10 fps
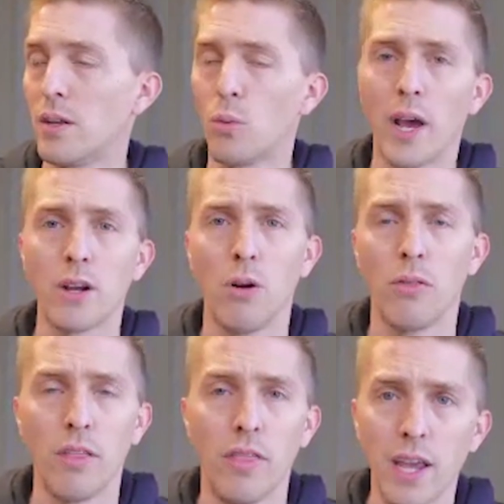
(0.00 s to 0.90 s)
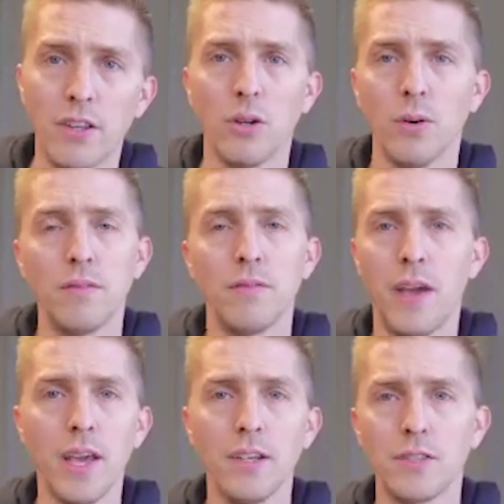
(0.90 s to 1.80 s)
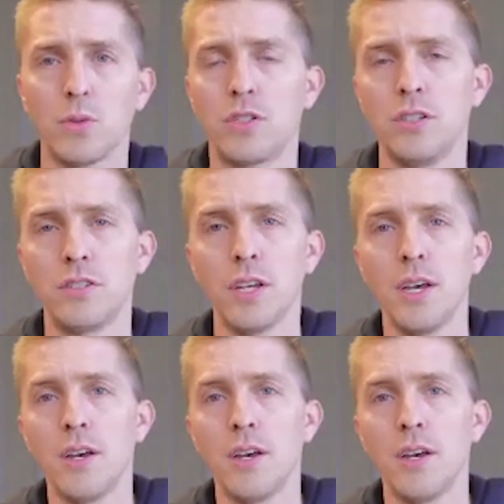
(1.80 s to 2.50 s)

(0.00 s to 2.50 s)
what I call the they do it phase, which is